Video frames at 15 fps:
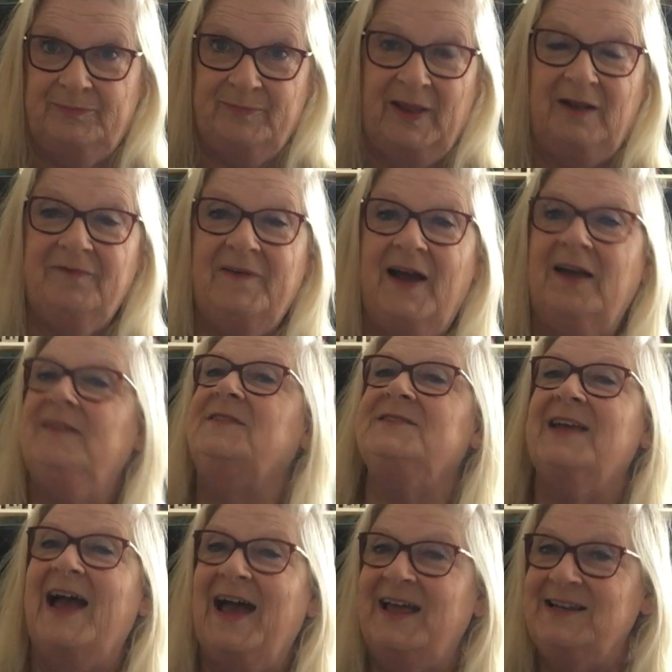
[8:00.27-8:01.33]

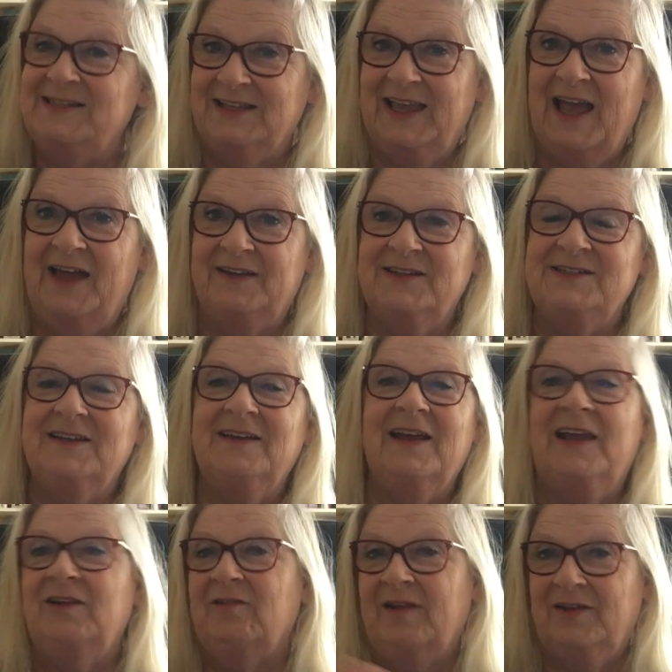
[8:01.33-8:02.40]
Belfast and in Canada
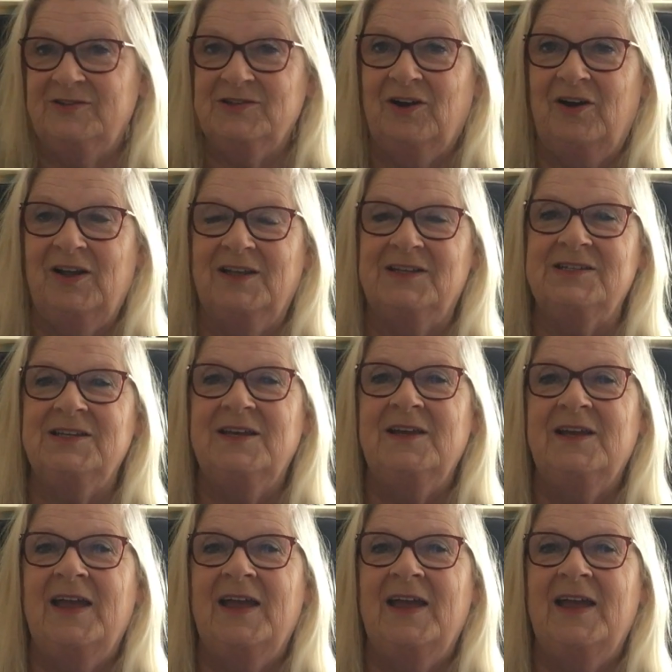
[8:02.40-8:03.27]
and around Ireland.